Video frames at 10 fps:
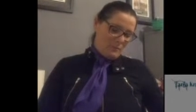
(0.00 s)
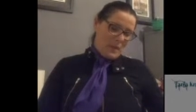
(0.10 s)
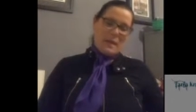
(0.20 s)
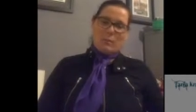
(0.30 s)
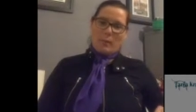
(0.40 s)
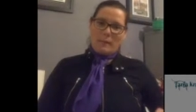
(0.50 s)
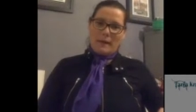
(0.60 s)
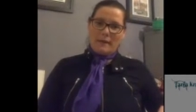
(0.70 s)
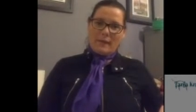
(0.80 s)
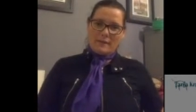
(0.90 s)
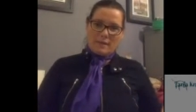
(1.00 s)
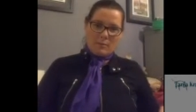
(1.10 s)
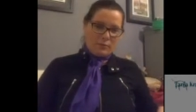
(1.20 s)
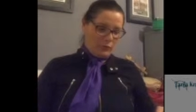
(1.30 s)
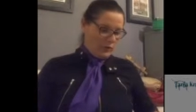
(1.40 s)
being prepared, that's
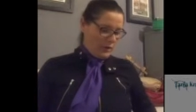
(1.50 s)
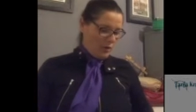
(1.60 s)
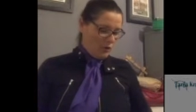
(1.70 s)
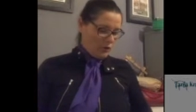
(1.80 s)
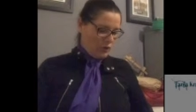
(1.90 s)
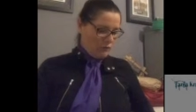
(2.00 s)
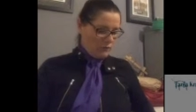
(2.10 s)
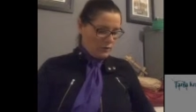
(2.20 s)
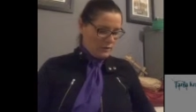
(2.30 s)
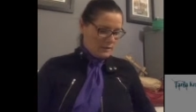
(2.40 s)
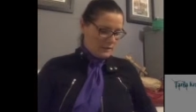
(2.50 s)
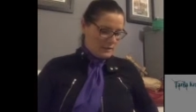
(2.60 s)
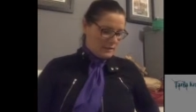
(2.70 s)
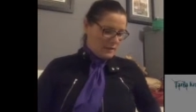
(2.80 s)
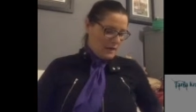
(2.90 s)
number 3 on the confidence
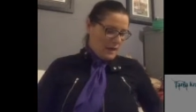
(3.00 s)
list.